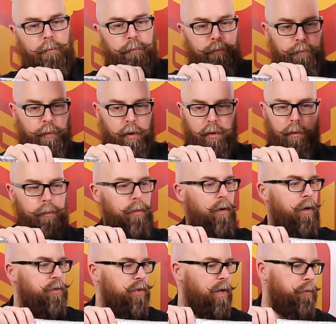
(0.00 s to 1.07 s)
Boom,
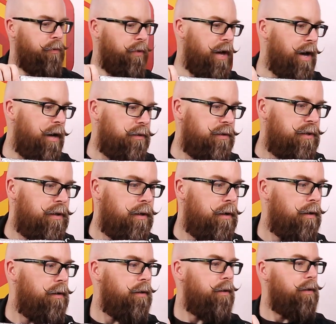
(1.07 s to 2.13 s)
on top of that.
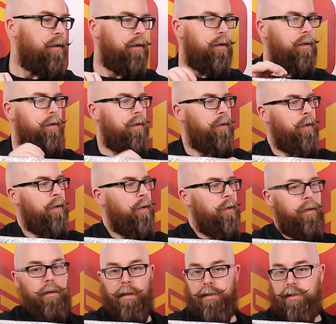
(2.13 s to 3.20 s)

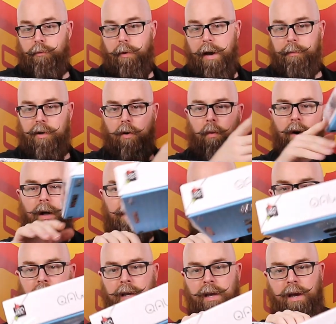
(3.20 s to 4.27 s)
Let's grab
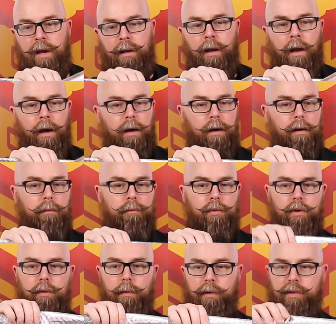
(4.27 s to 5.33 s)
Kawale again.
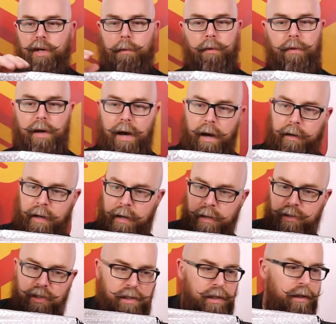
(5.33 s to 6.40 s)
Boom, on top of that. And I
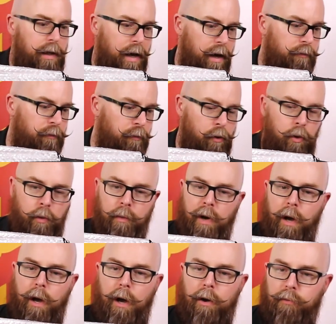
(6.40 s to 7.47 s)
still have room
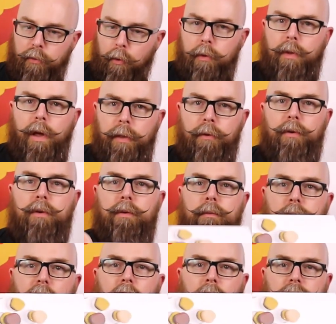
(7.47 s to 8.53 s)
for another
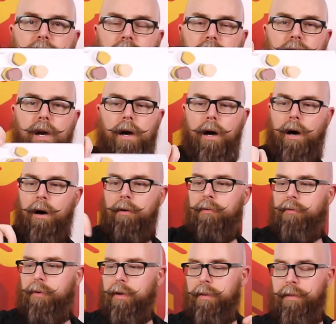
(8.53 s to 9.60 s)
box
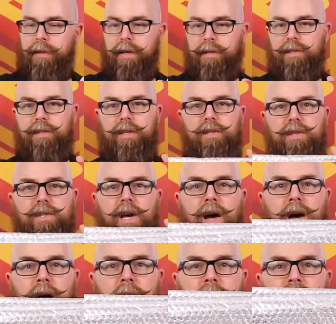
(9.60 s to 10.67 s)
of this
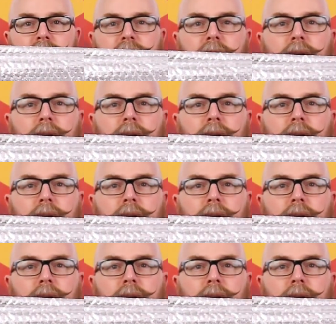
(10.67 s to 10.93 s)
size,